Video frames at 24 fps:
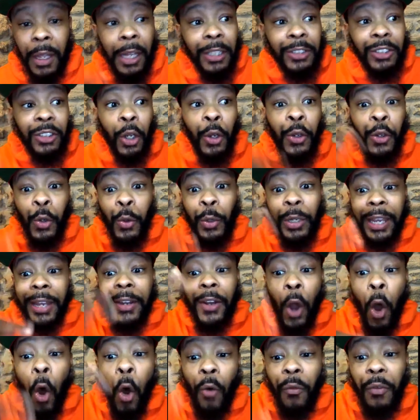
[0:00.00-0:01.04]
so you can
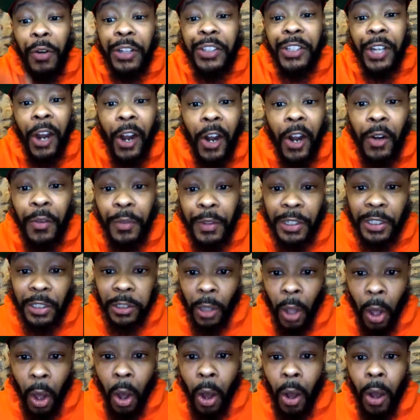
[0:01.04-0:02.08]
overturn this
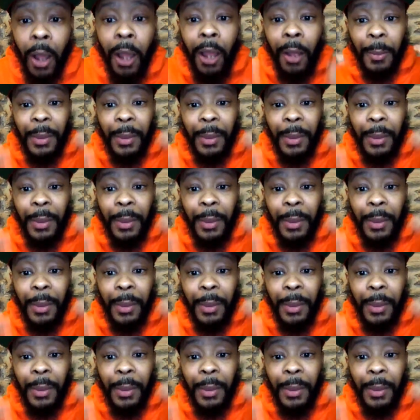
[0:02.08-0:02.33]
law,